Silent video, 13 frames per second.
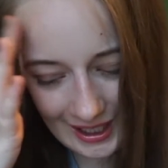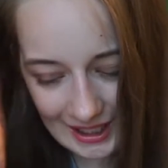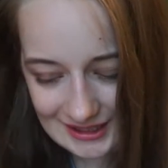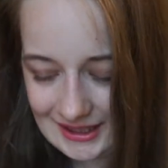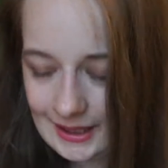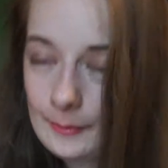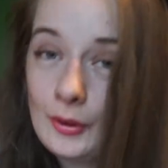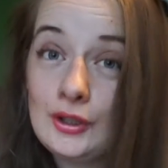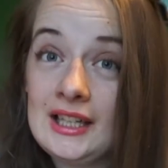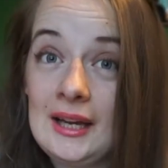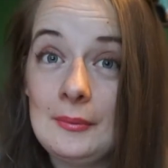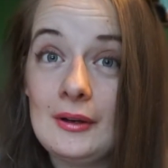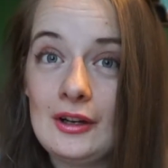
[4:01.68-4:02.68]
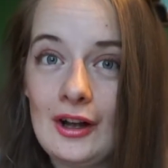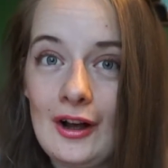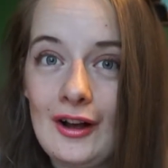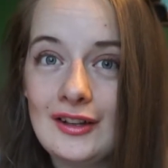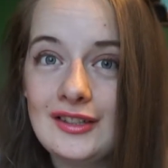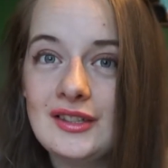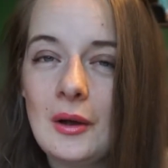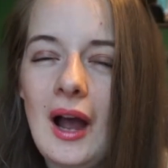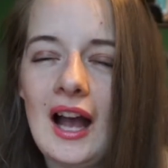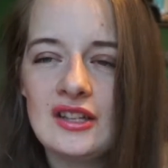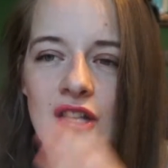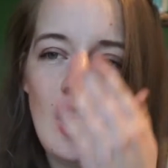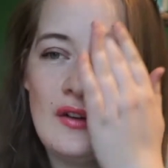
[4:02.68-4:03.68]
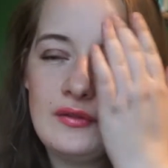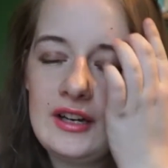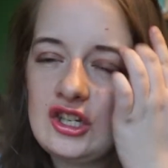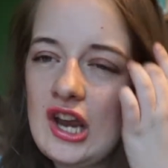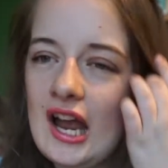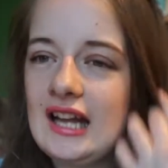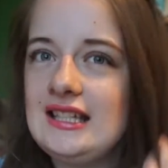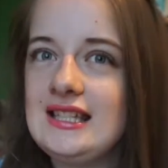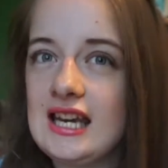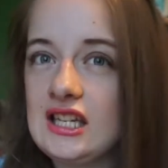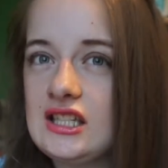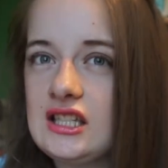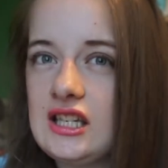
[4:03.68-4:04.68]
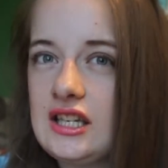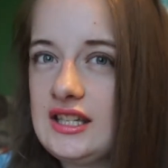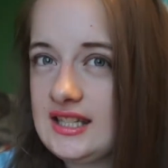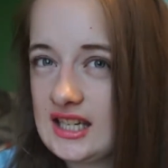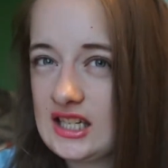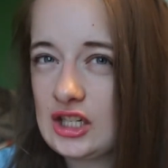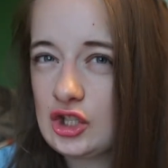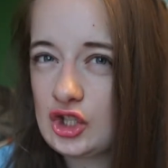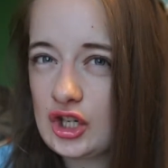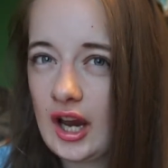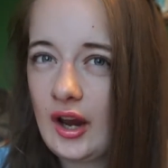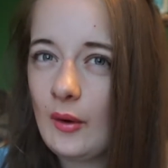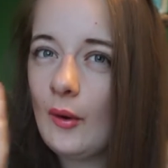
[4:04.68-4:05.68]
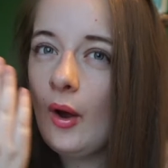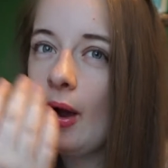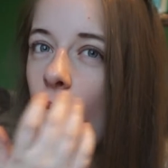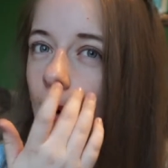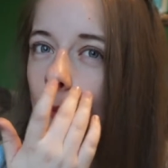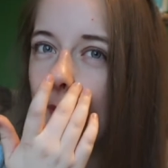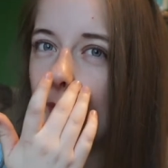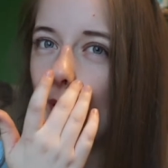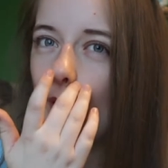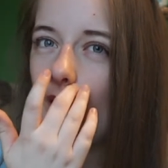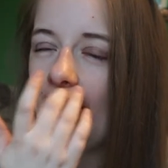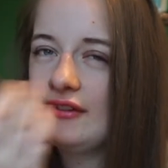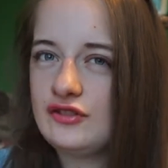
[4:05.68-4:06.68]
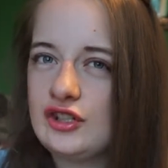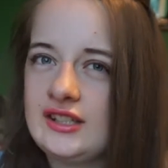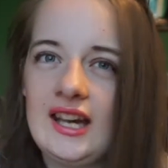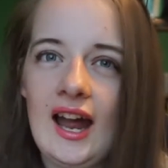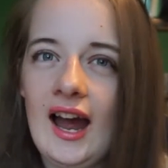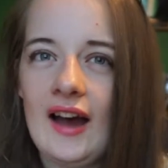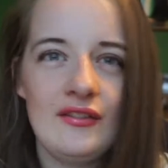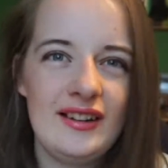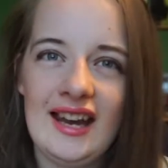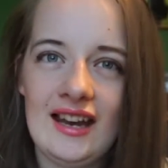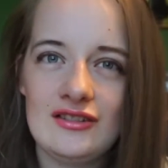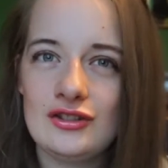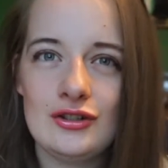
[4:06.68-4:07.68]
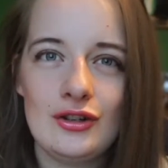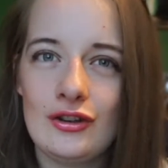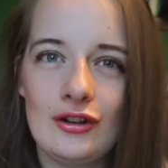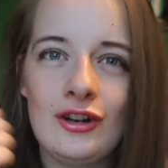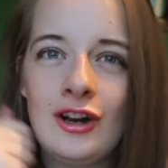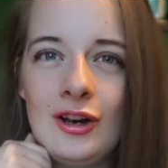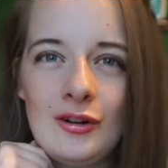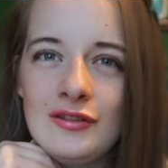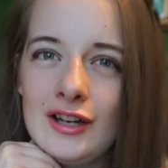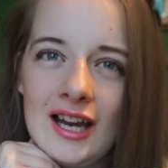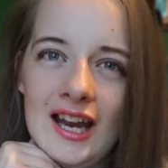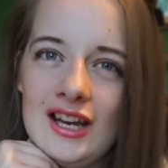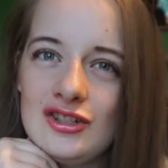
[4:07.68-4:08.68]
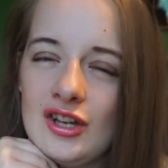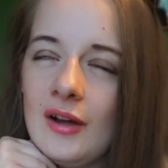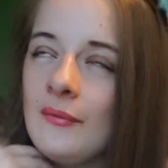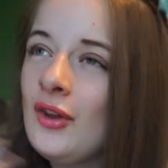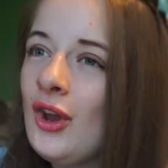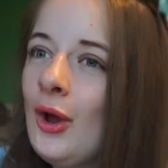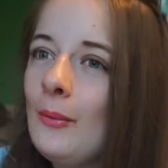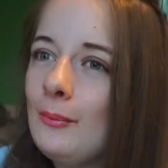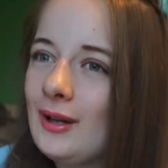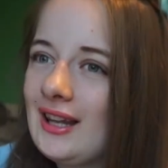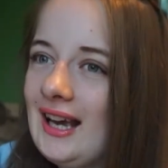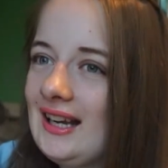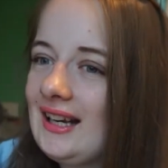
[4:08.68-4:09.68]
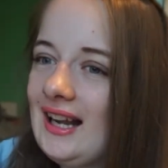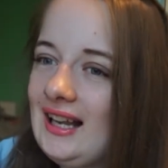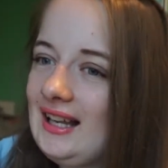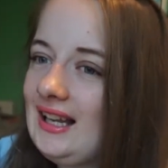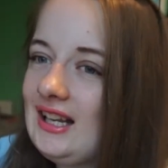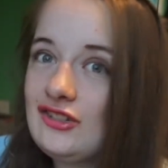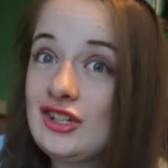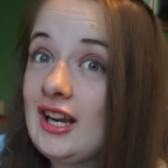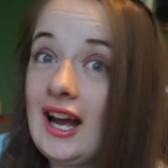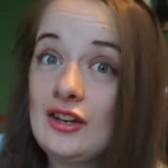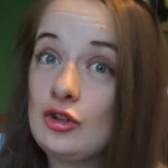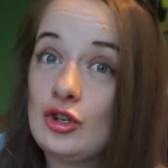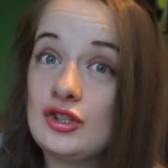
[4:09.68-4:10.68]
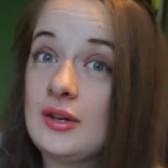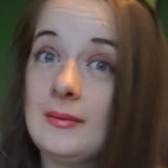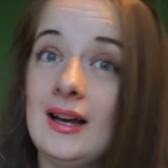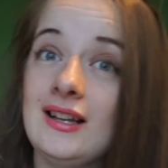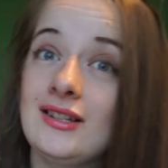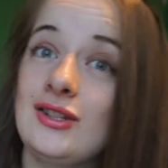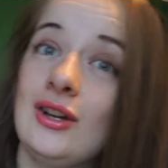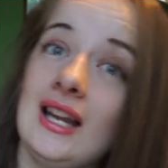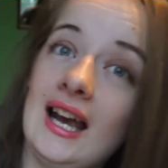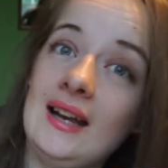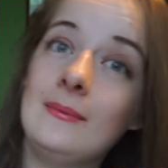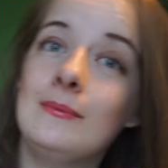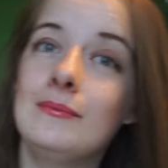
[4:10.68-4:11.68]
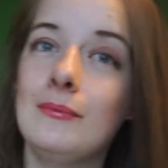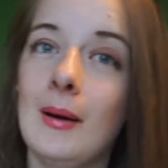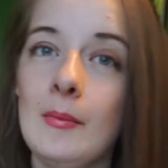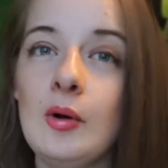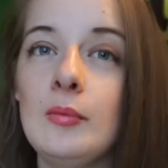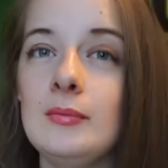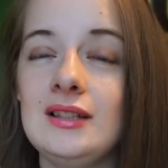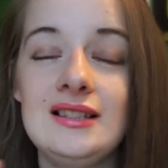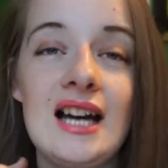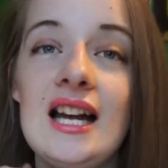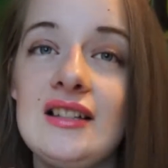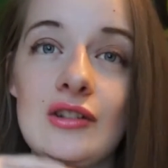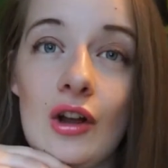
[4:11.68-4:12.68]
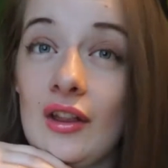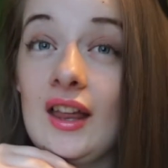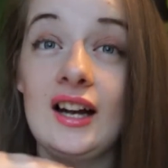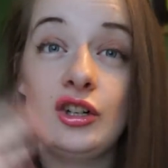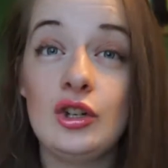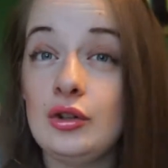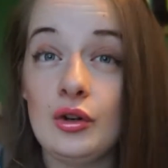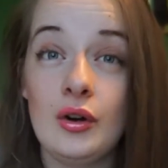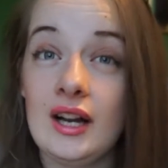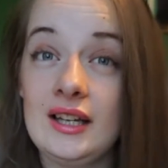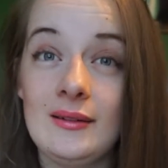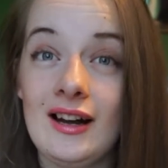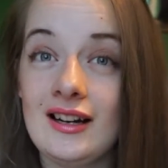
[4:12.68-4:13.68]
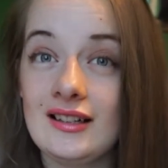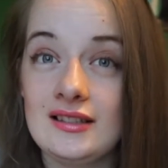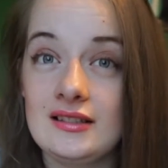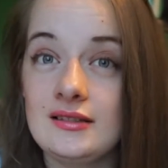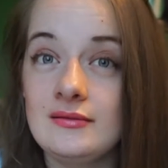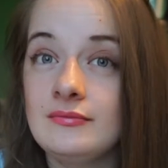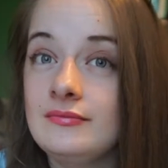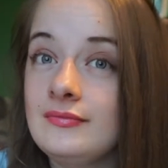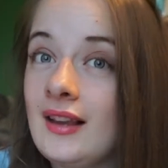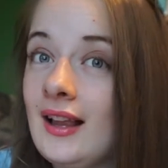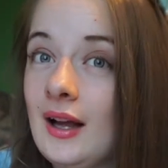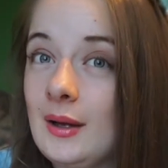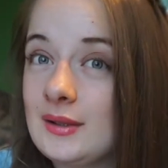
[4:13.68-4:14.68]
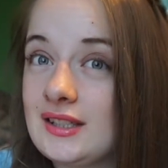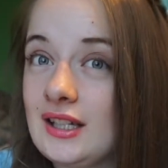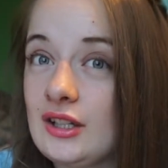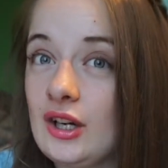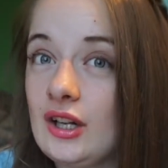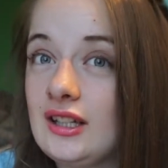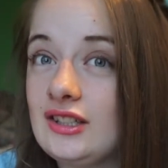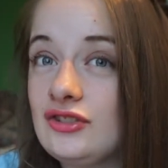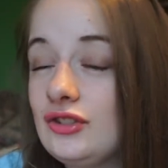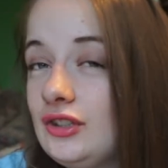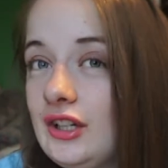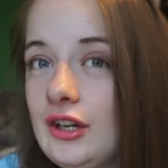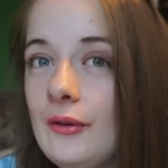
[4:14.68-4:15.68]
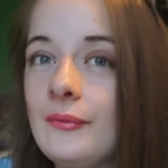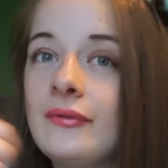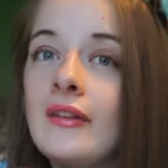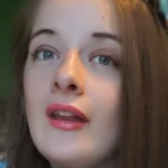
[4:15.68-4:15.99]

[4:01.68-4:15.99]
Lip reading: I did a bookkeeping course. I sort of wish I didn't do, but I've gained another qualification. But like, I literally had no summer. So like, my mum and dad and all that, like, couldn't go anywhere because I'm still at college, you know.